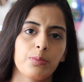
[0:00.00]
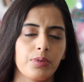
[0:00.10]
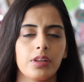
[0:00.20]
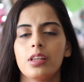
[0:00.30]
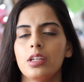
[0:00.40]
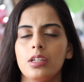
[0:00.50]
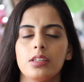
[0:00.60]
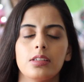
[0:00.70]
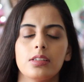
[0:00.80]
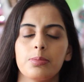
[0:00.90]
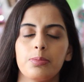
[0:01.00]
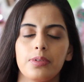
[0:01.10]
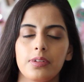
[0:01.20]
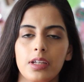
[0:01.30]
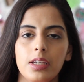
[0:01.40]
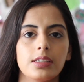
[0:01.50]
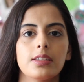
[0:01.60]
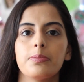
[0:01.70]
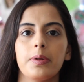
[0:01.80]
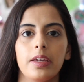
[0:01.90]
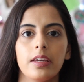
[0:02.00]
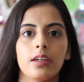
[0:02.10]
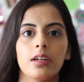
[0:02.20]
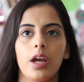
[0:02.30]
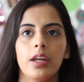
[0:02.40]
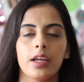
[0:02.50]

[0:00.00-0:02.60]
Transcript: Please speak. And